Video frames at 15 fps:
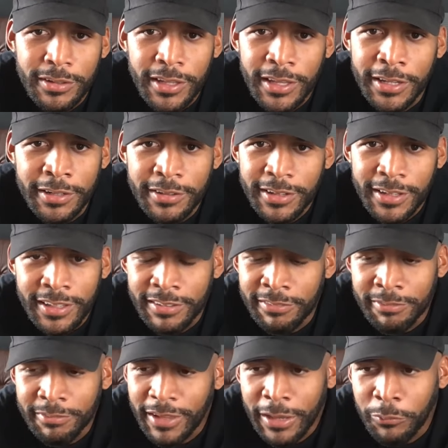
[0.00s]

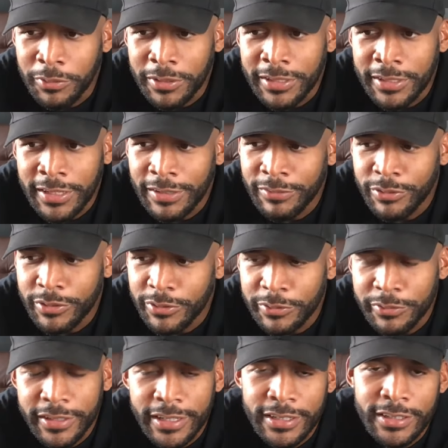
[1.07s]
And I would never
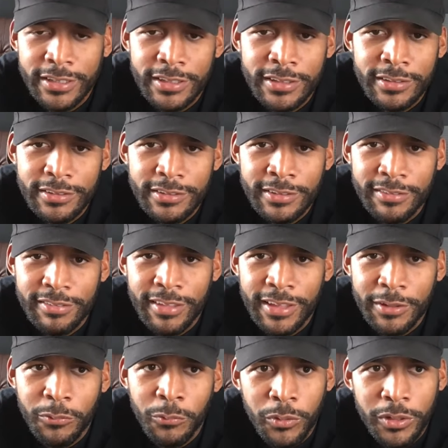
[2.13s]
do that again. It's
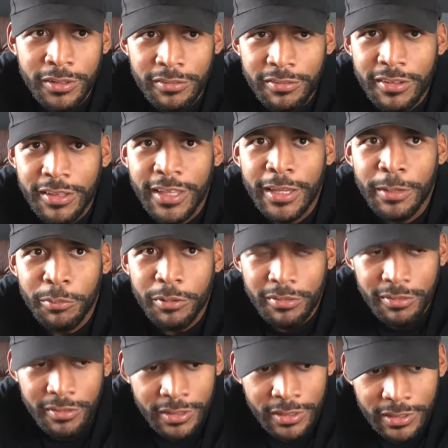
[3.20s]
like, what does the camera
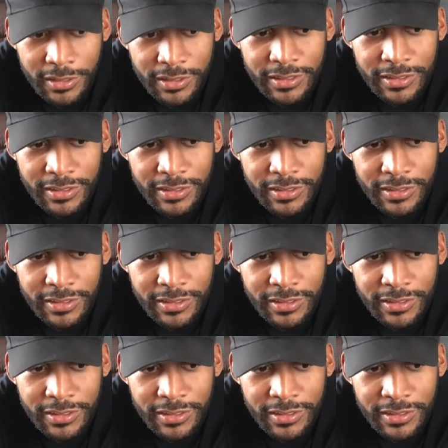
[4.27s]
see?